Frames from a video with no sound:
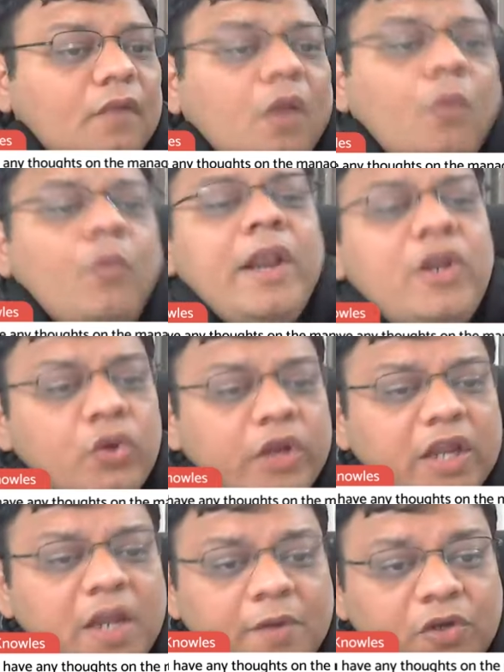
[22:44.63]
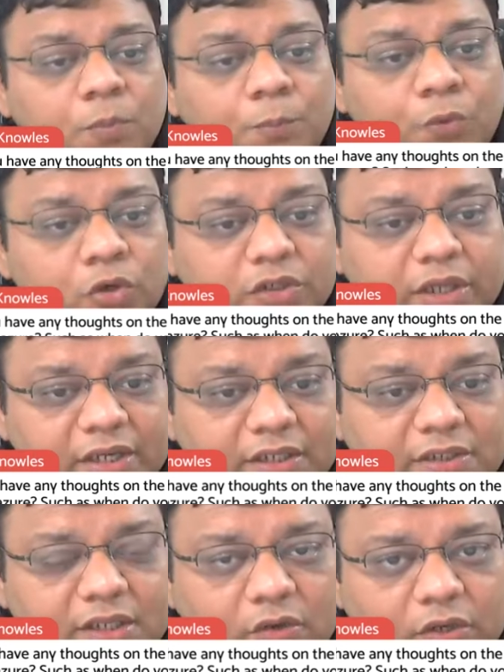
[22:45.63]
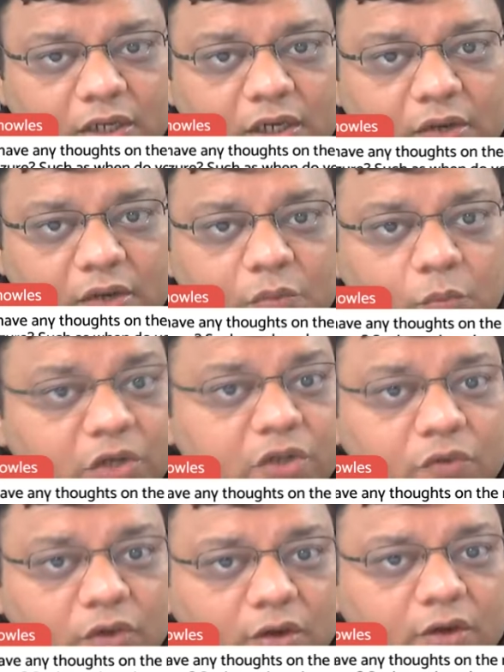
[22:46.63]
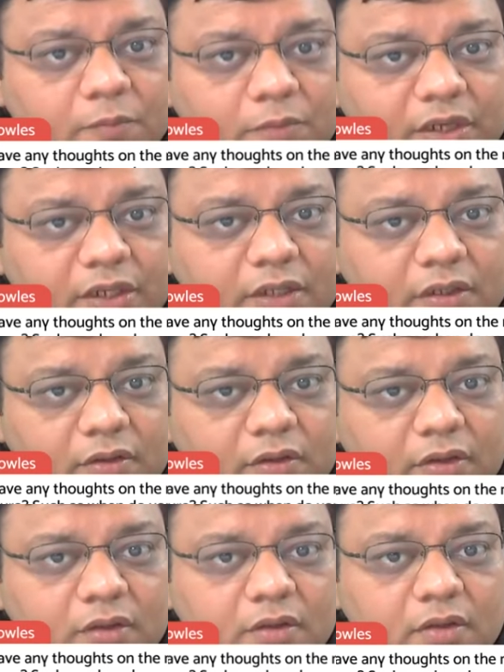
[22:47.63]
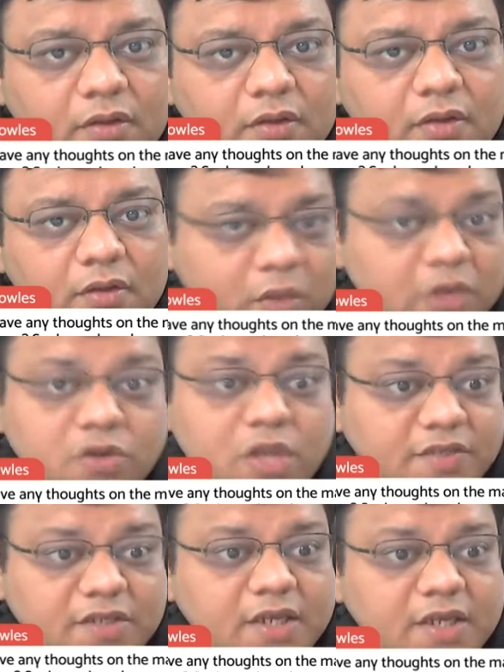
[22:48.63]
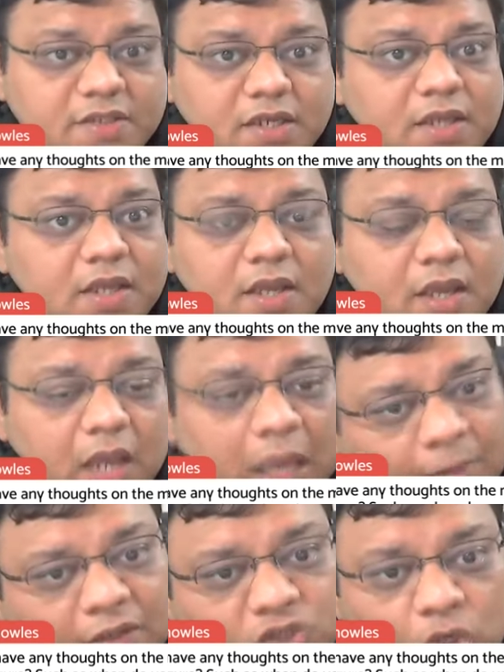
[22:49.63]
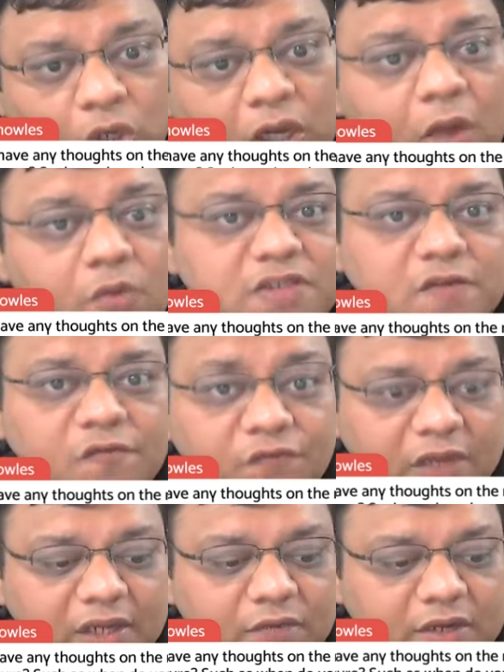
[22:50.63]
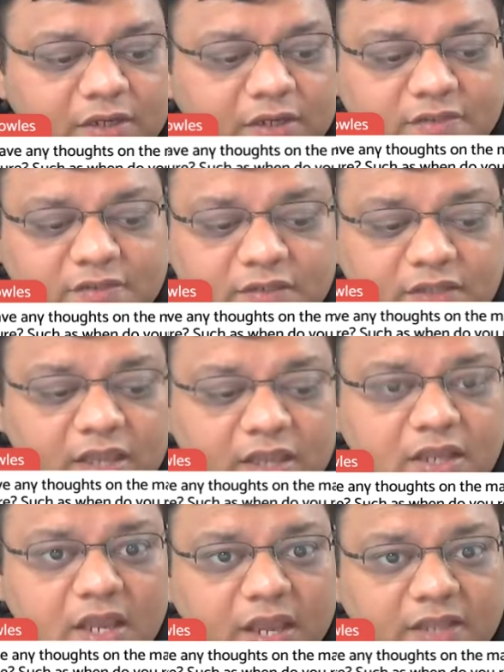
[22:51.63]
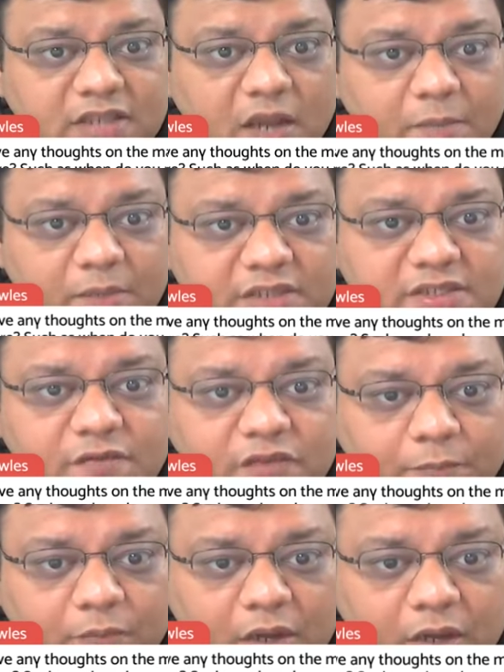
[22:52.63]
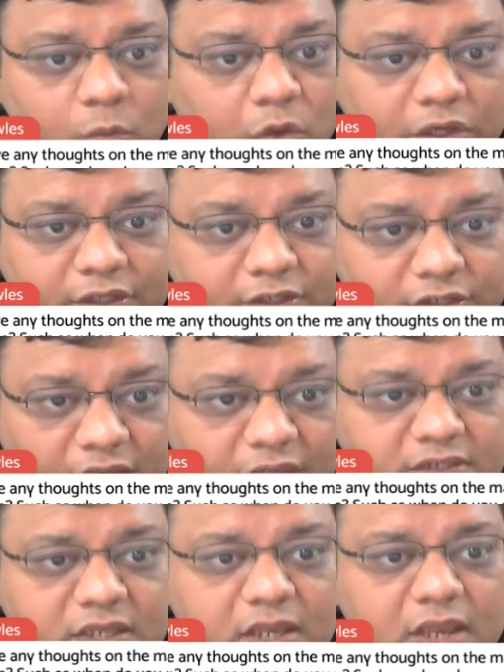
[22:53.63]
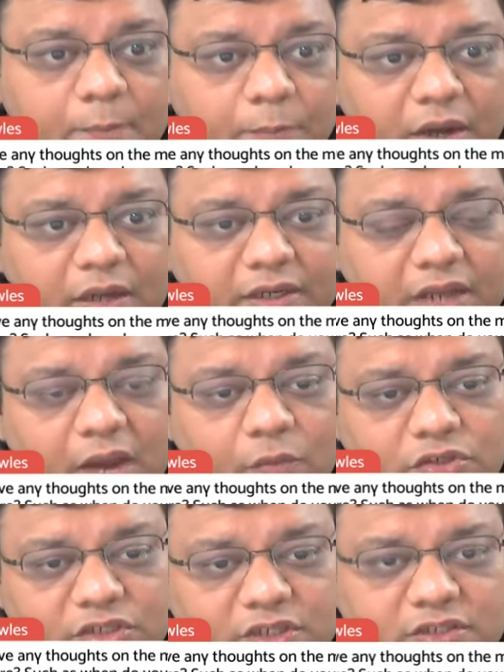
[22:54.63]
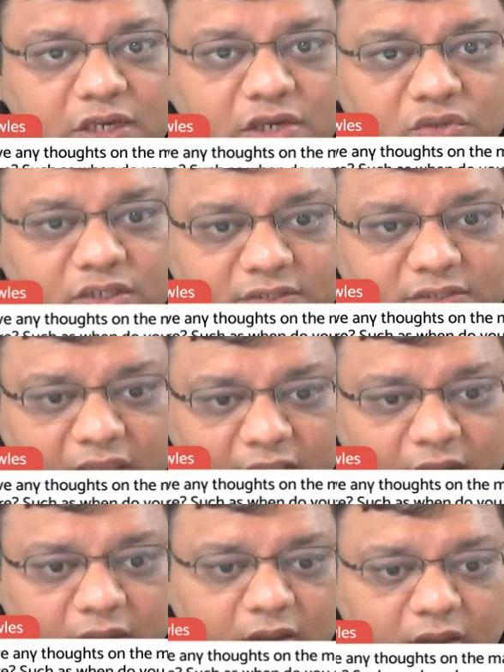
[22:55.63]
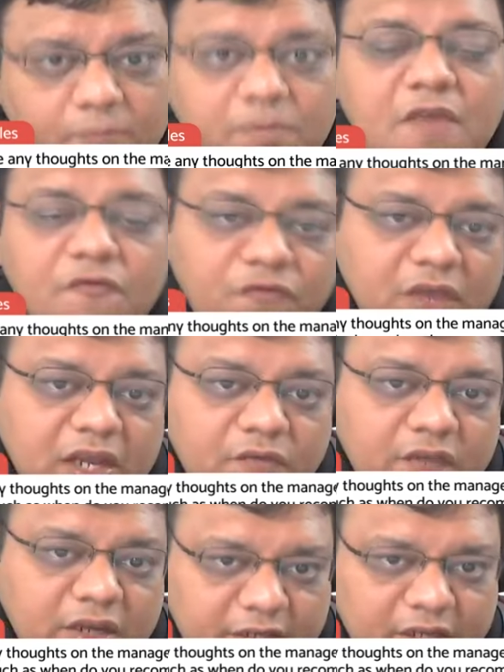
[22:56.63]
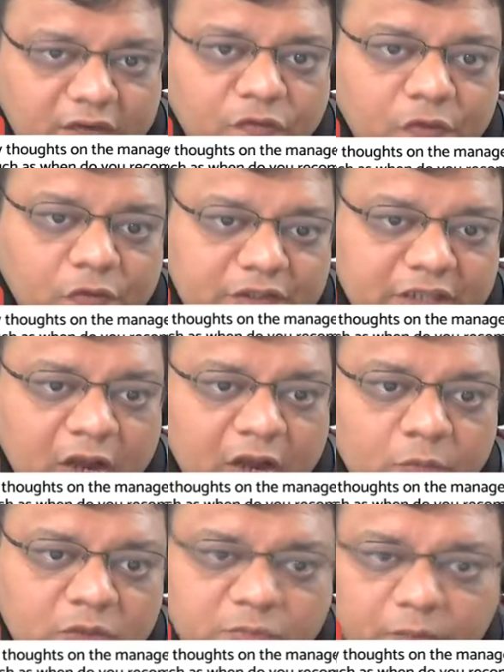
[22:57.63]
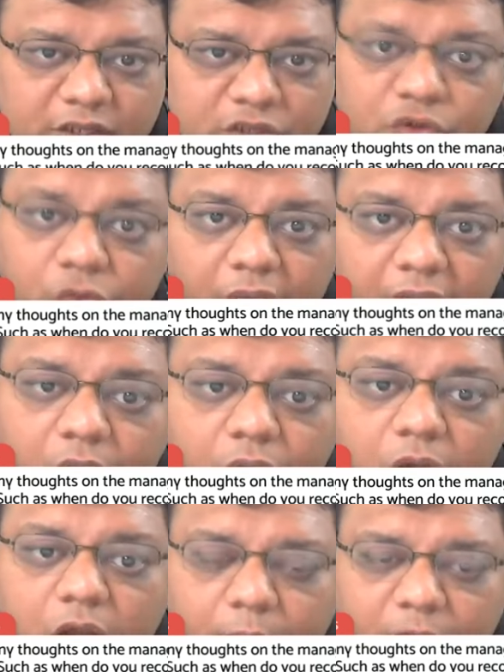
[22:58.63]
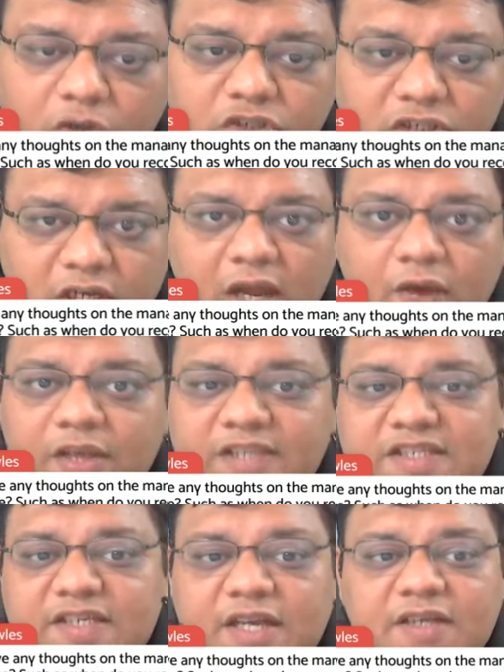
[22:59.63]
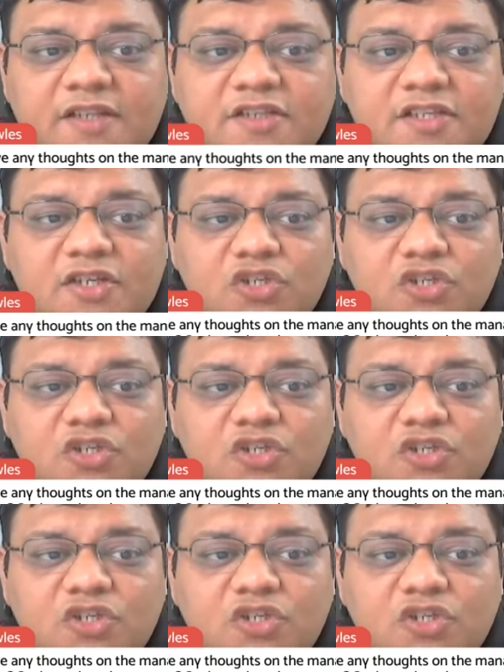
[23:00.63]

When do you recommend to put anything on a cloud? When you have a lot of money? Yeah, seriously. I mean, so cloud is a very, very interesting thing. It's amazing with what it does. But I would just tell you this thing. Be very, very careful with how much money you have because cloud has a tendency